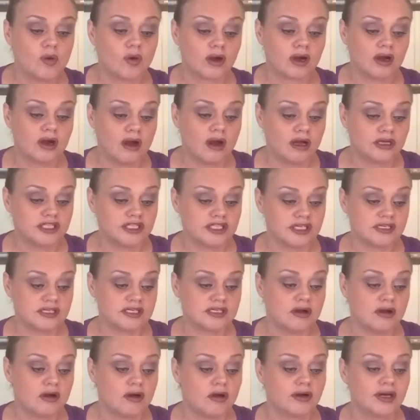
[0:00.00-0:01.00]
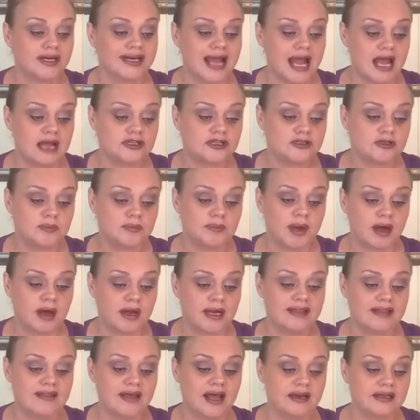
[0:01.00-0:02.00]
or conscience called an astral
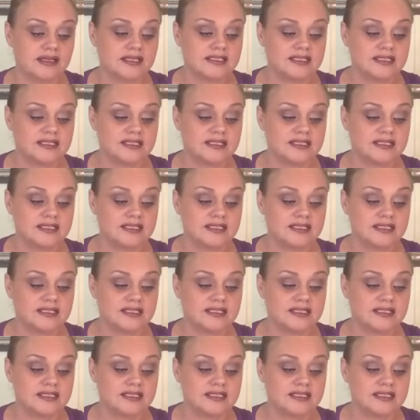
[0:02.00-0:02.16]
body that is